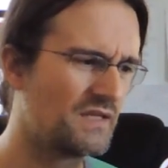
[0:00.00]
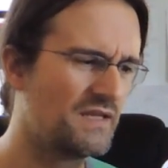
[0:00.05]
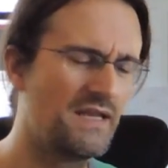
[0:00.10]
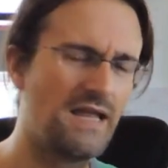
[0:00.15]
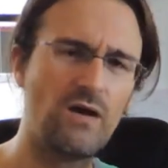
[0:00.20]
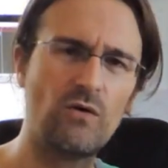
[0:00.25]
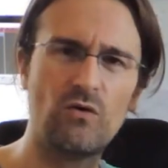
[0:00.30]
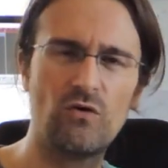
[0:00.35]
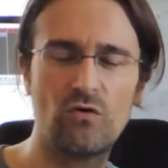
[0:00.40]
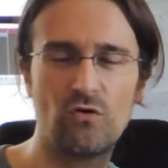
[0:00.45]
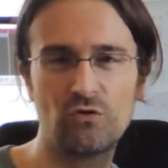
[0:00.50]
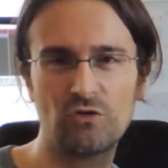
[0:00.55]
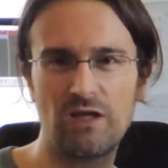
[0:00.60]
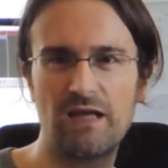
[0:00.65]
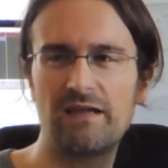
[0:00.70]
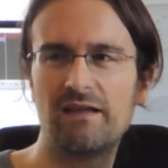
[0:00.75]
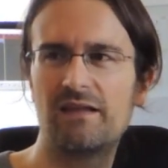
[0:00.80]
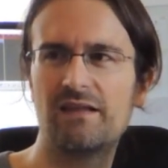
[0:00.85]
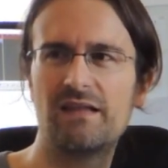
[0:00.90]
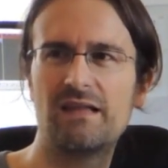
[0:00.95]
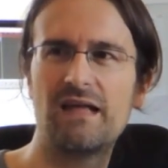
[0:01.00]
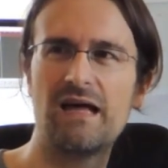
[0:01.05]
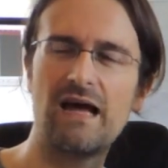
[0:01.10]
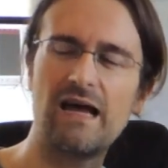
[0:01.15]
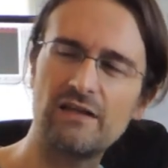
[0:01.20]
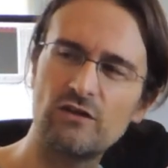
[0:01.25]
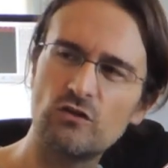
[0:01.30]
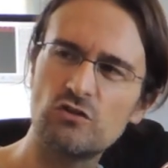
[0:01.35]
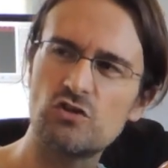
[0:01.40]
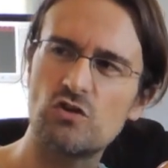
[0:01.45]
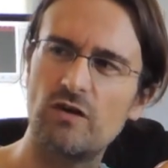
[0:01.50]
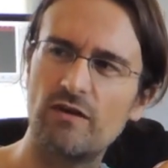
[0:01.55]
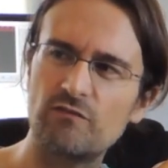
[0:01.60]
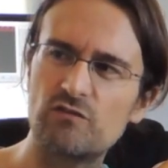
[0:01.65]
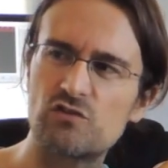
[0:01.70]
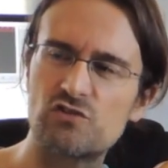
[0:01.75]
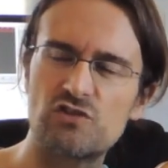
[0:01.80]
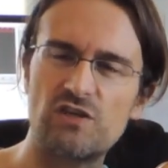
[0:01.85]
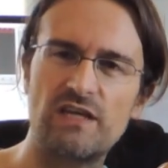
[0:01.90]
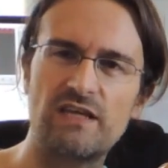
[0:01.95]
Now, I also
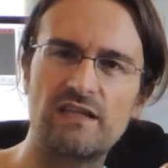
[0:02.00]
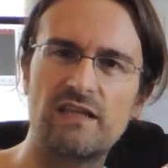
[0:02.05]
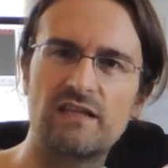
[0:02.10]
have to say